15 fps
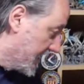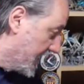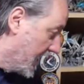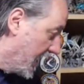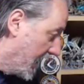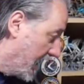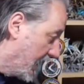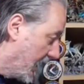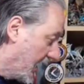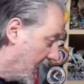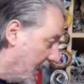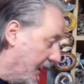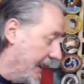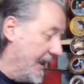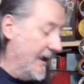haha,
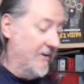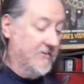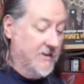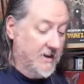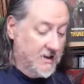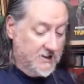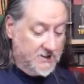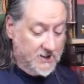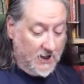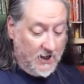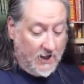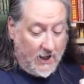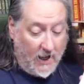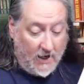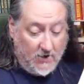I have these
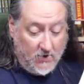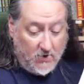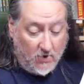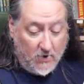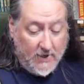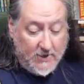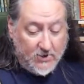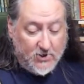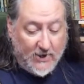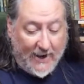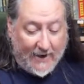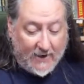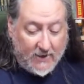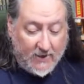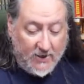and you don't.
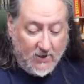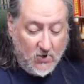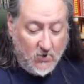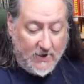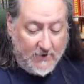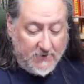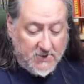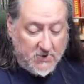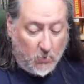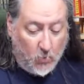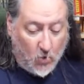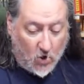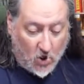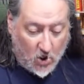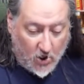Jack, can you give us a
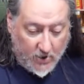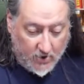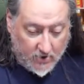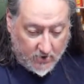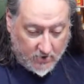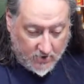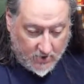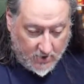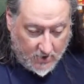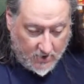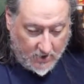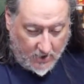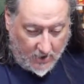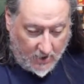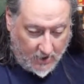word?
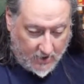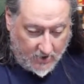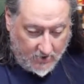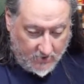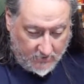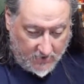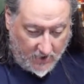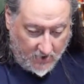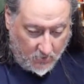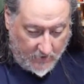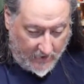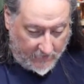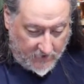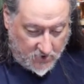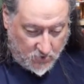Couldn't have done it
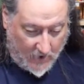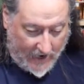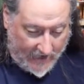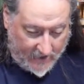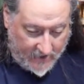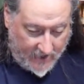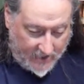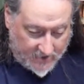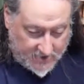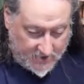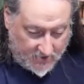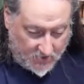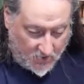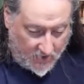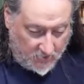without the Dragon Decks, an
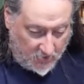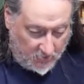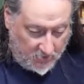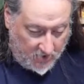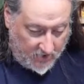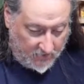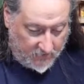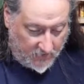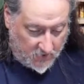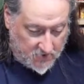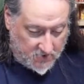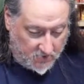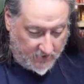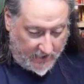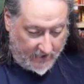incredible book if folks
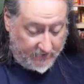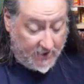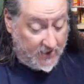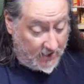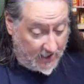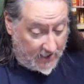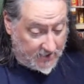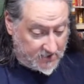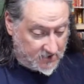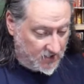don't have it. Yes.